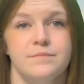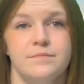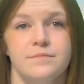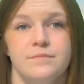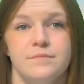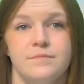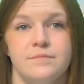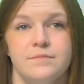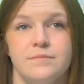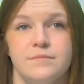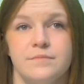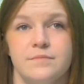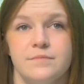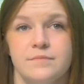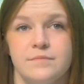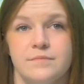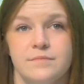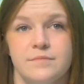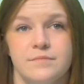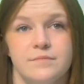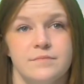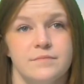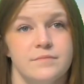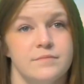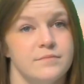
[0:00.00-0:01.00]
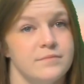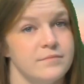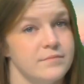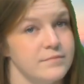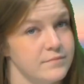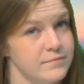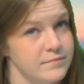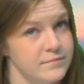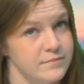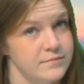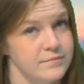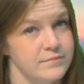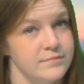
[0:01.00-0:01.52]

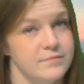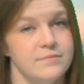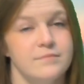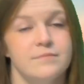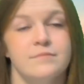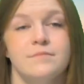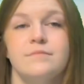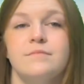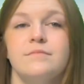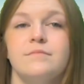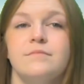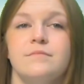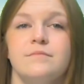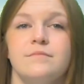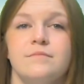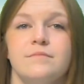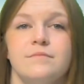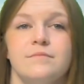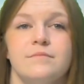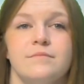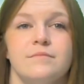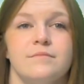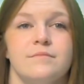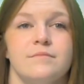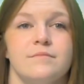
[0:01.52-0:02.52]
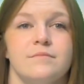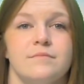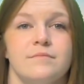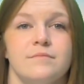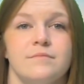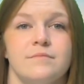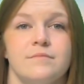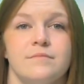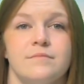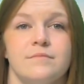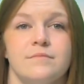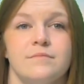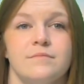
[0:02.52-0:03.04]

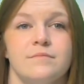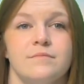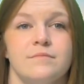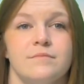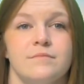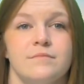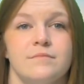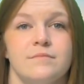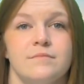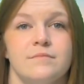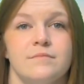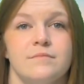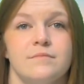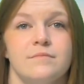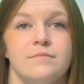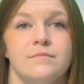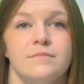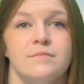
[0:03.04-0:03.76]
No words are spoken by the person on screen.